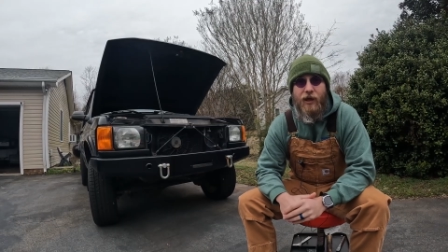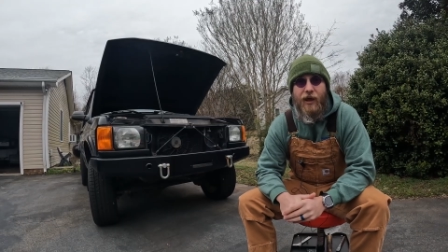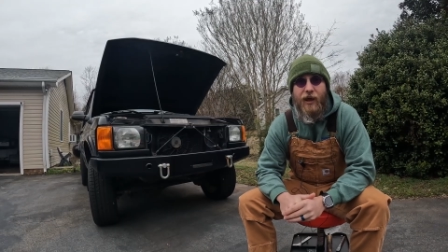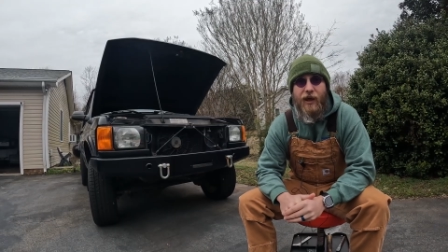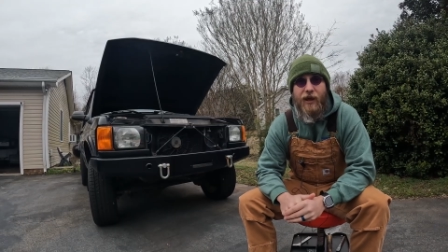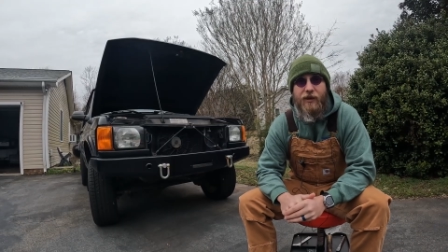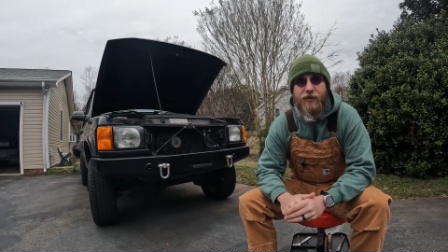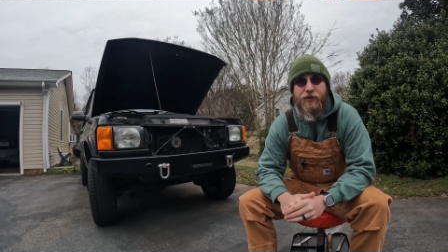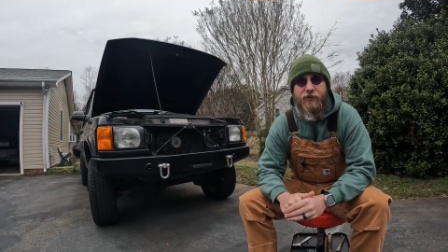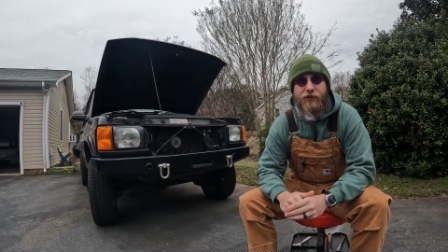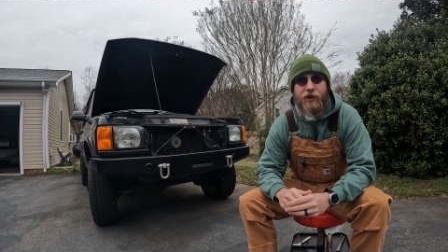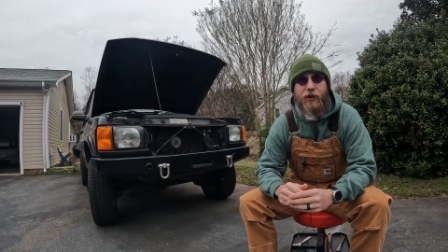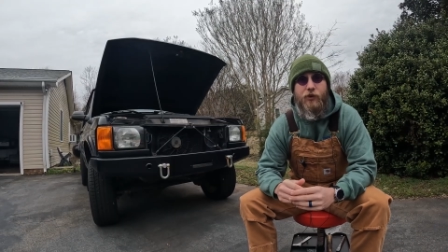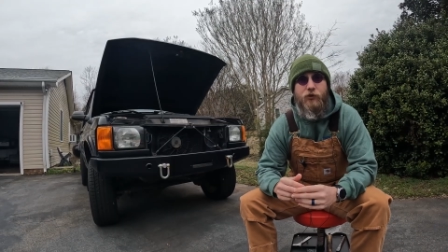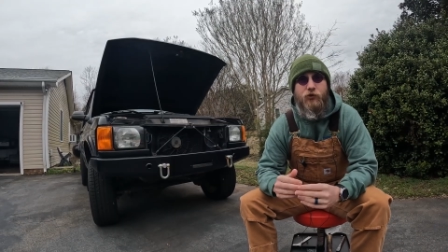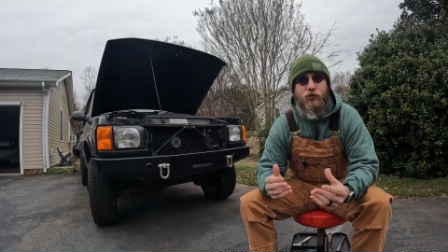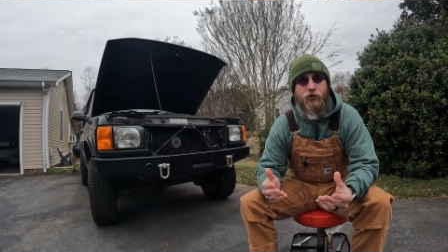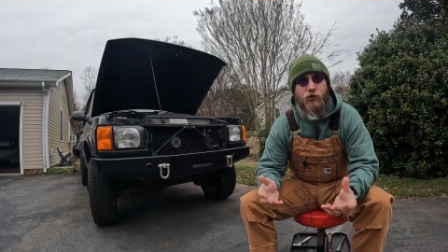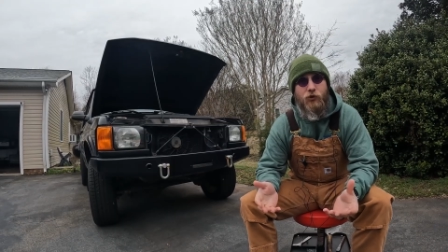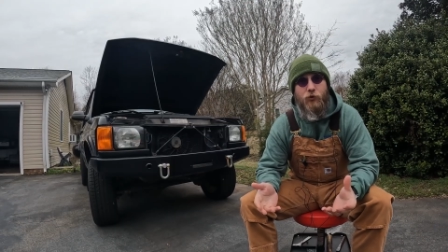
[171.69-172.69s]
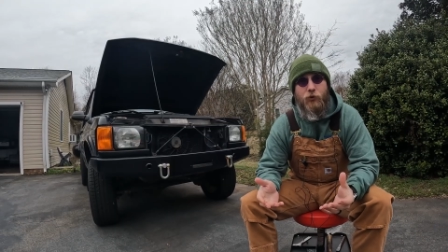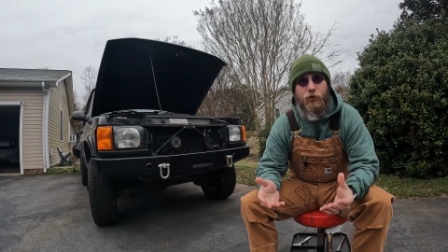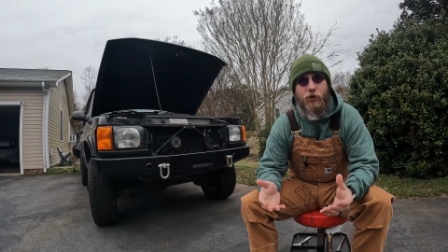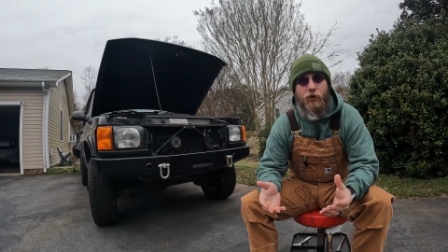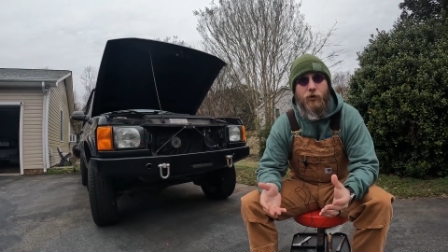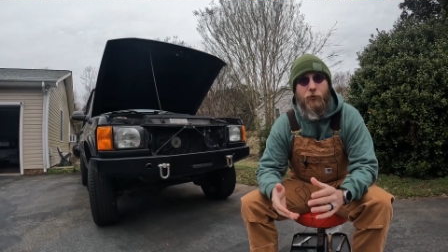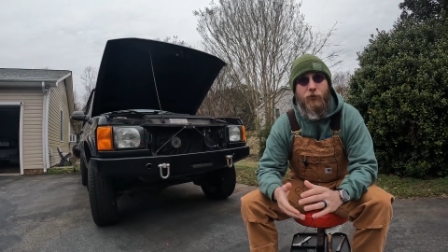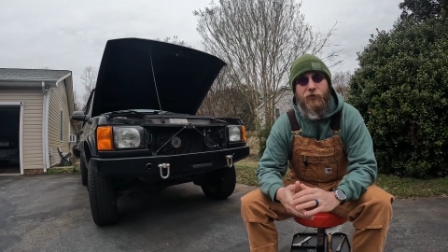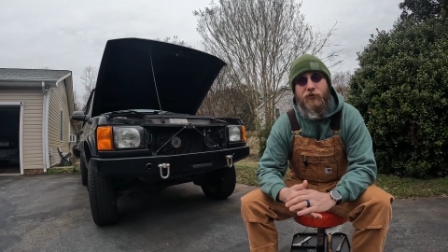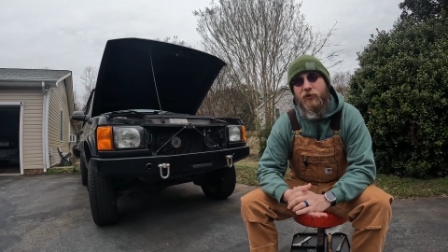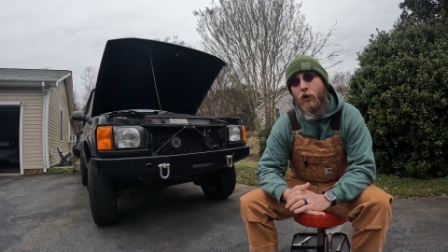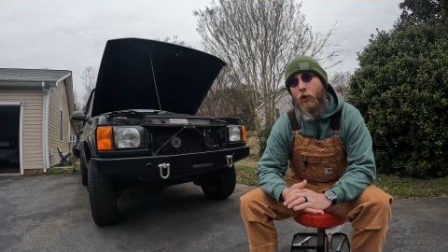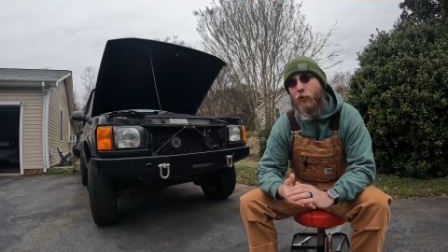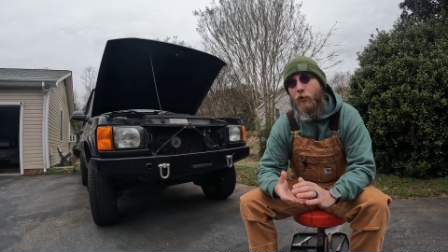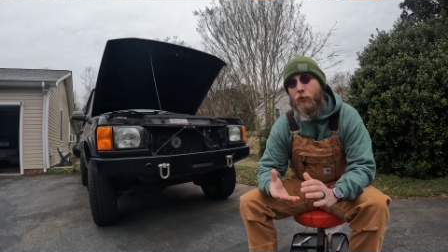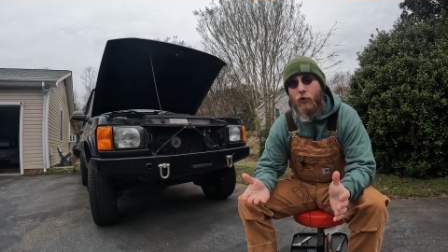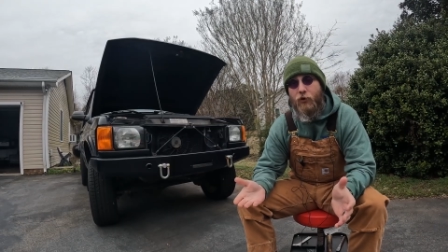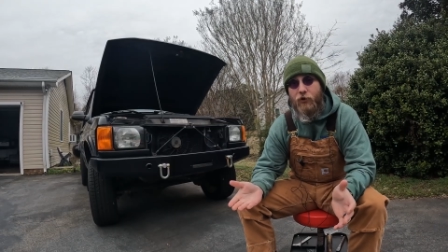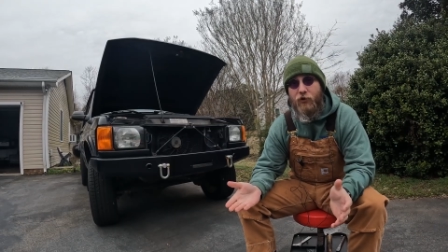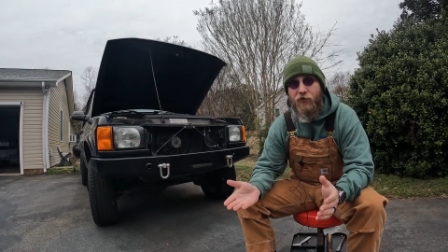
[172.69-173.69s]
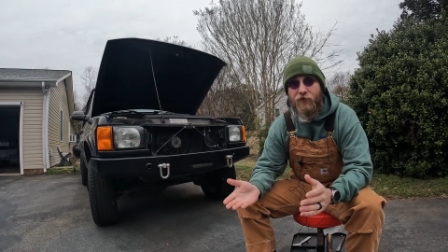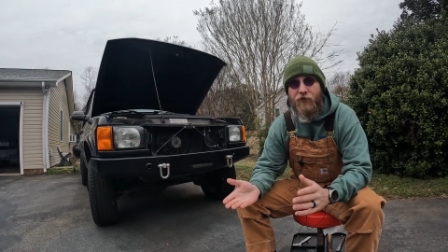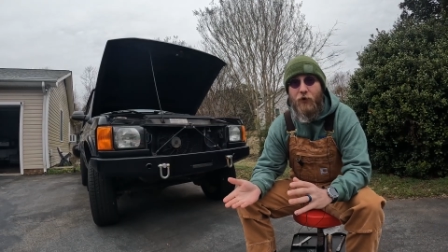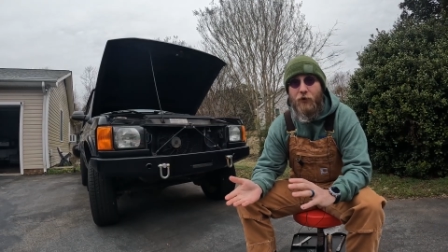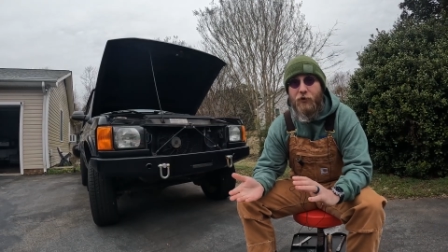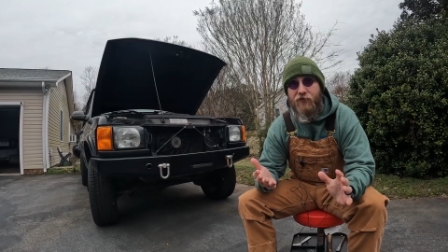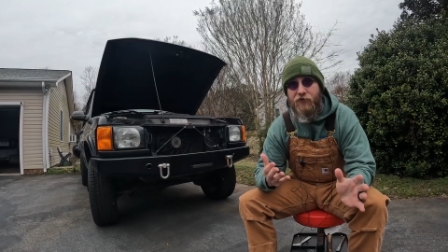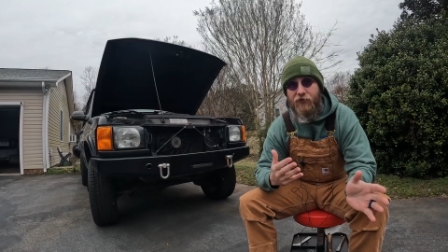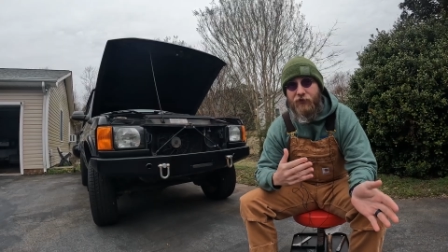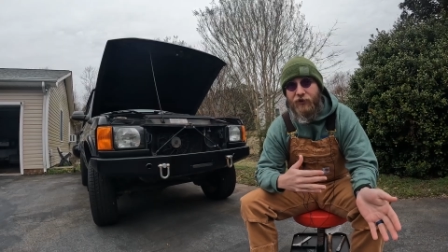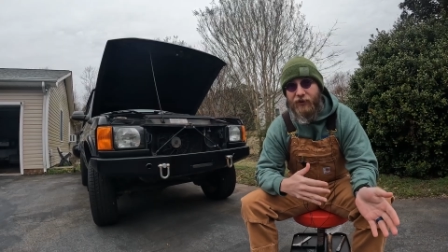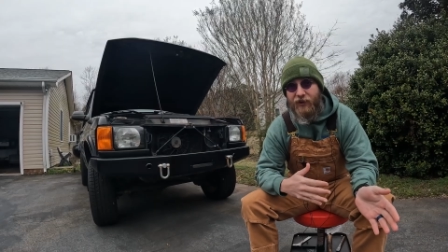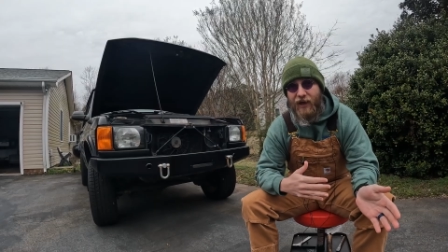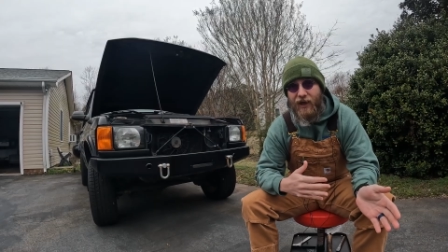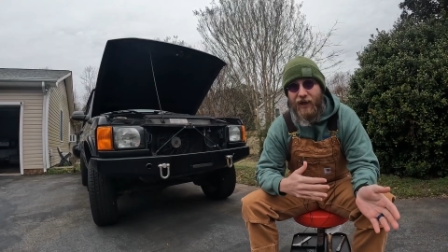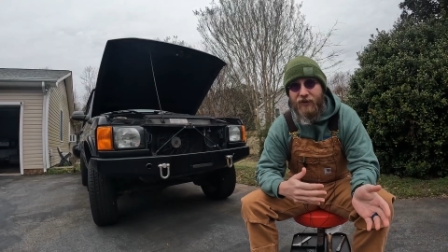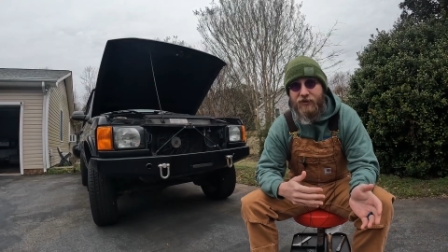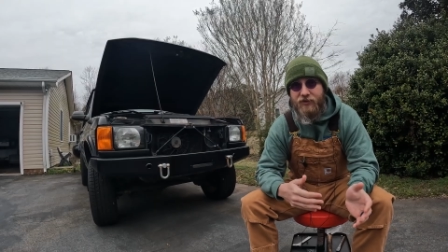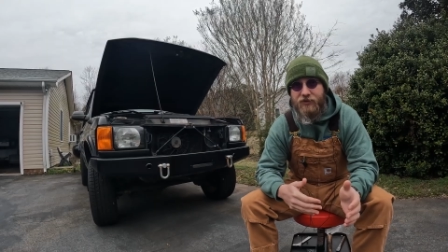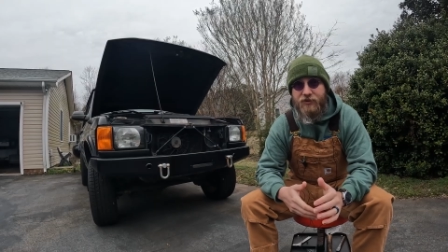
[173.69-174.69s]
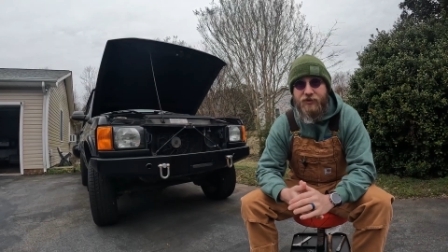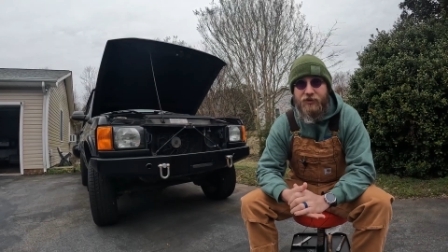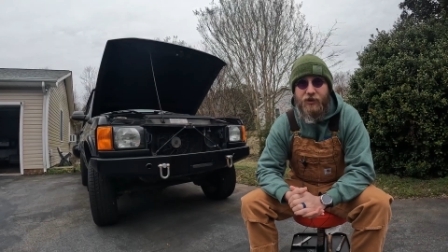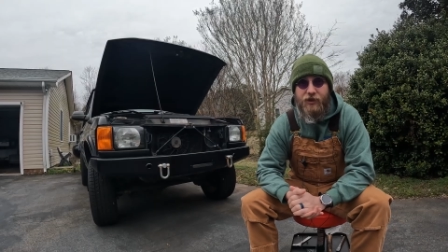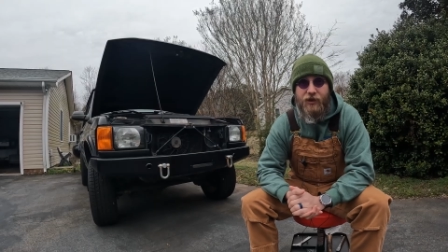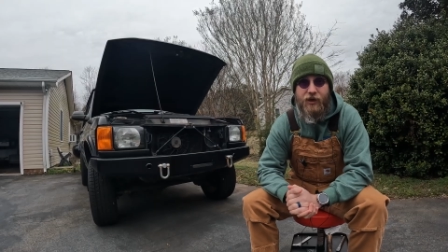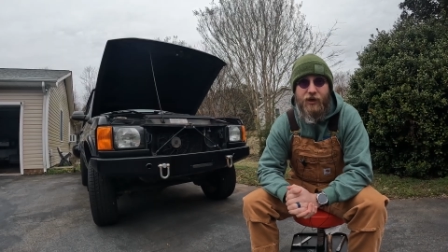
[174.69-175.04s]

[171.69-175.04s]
And Juke was the only one who voted for the last